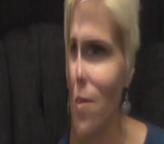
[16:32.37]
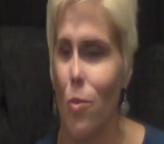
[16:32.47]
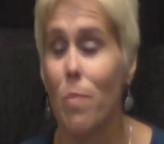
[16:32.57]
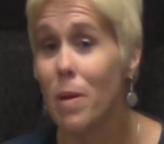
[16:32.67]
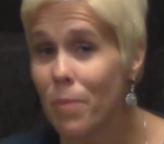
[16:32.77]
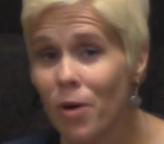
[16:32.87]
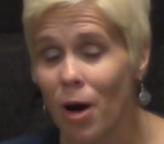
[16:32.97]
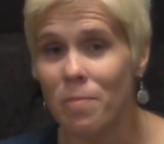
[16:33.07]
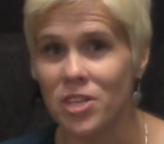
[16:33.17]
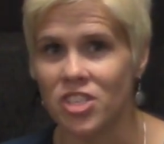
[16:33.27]
Remember
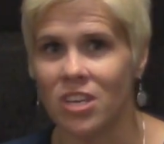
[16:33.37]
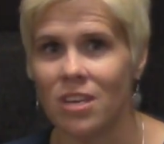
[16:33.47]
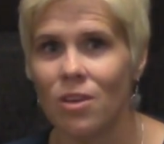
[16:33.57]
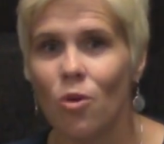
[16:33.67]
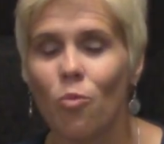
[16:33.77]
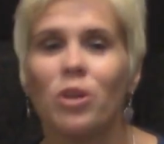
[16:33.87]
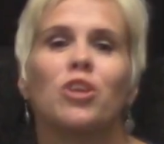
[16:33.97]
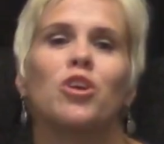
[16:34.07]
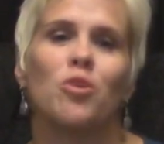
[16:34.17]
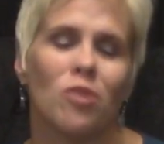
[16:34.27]
our mission when
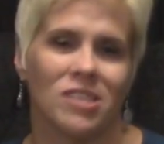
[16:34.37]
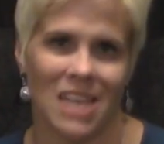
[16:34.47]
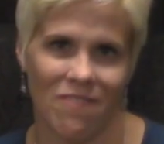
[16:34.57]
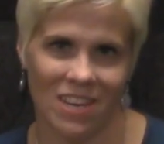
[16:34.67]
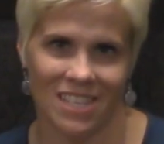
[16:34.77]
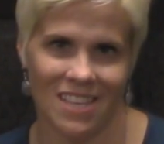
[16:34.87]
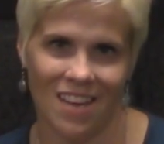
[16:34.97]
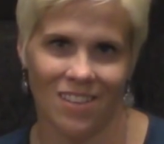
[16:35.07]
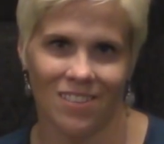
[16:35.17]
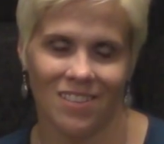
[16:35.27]
you are saving a
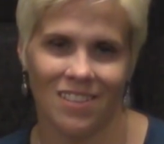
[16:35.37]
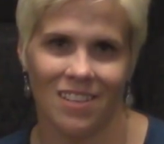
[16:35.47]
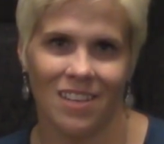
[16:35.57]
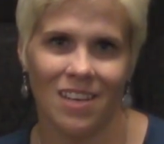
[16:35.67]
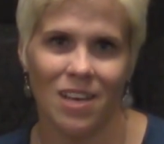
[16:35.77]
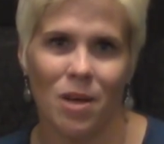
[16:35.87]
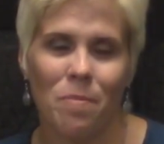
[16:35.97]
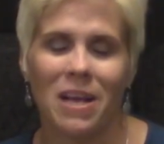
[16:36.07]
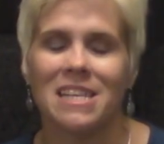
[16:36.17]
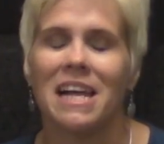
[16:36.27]
sale,
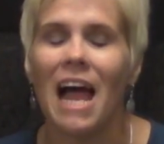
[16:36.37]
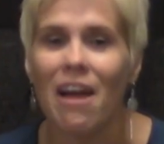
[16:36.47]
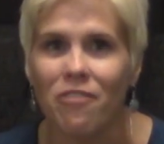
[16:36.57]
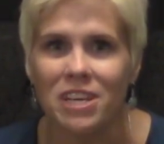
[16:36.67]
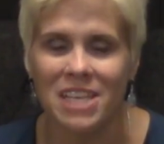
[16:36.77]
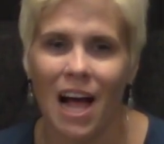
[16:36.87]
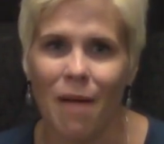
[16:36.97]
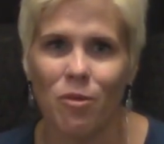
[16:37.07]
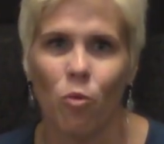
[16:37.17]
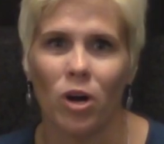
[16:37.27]
because every
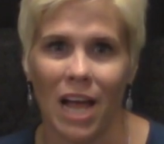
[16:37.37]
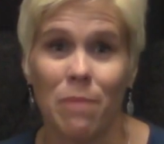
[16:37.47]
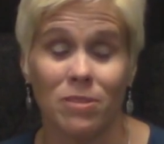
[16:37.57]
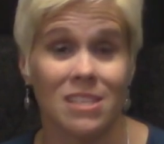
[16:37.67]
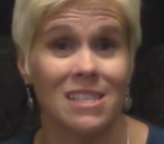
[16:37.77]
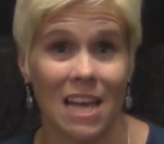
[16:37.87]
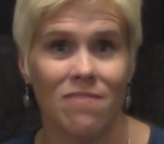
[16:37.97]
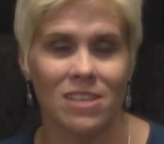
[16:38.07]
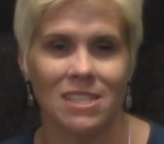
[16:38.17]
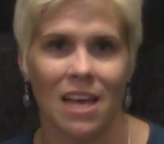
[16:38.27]
time that we're able to save
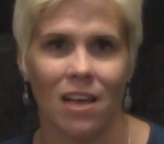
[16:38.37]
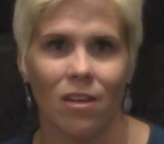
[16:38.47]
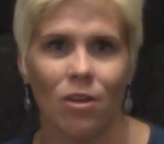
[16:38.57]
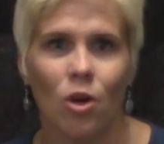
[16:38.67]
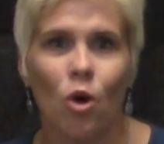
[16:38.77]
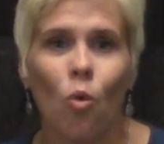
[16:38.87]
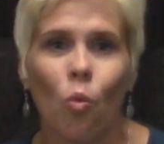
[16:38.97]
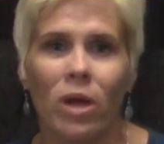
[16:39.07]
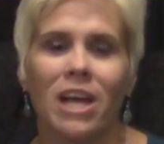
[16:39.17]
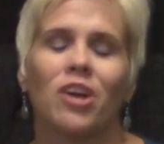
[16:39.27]
the sale,
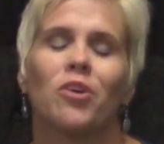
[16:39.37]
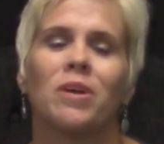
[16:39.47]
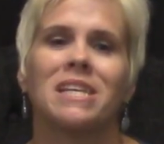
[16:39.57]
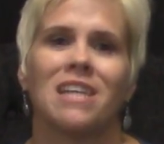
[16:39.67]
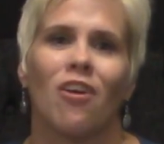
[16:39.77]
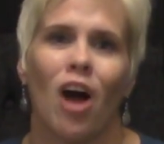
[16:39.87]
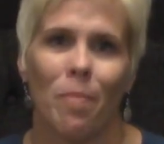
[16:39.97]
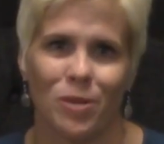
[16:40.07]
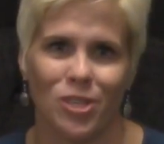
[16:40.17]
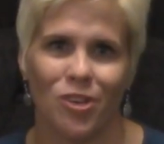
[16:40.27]
we increase our
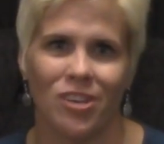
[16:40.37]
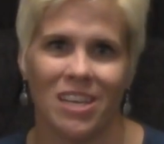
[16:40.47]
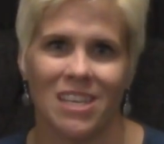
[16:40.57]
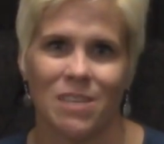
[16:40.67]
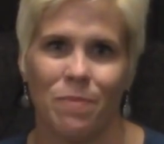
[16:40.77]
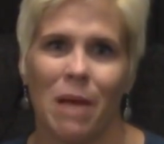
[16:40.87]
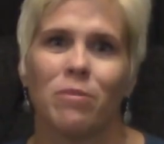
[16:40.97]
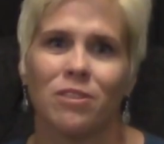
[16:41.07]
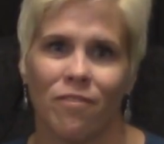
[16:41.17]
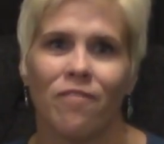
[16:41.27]
opportunity to be able
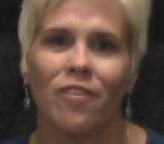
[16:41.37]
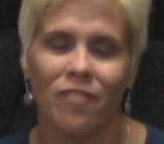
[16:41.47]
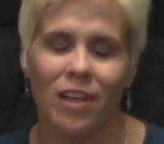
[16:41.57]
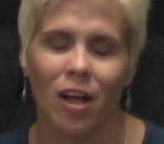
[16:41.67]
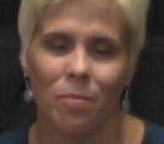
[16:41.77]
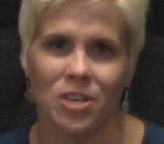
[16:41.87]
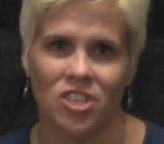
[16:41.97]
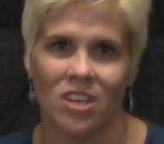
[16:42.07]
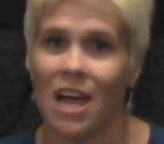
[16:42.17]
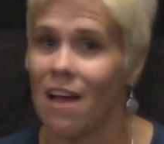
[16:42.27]
to fulfill our
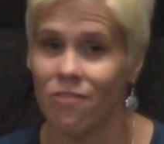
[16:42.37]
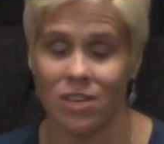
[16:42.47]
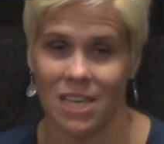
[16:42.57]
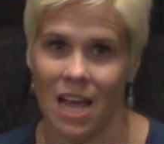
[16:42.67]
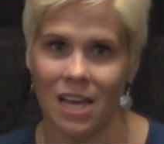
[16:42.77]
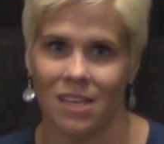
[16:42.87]
mission every day.